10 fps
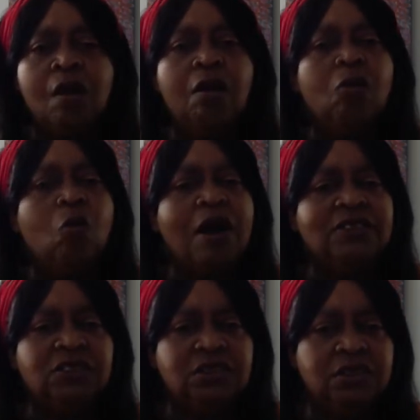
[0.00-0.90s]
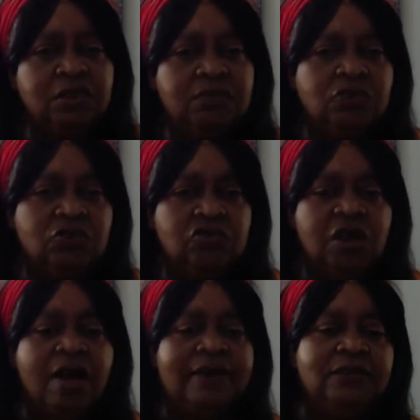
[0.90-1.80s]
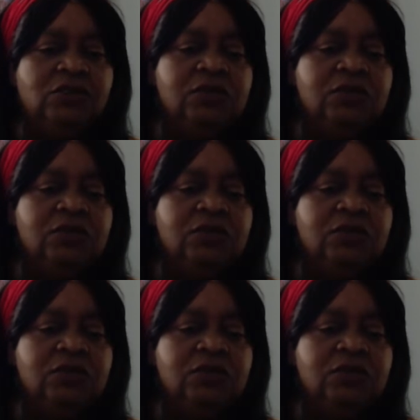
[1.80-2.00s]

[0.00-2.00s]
Washington Junior College.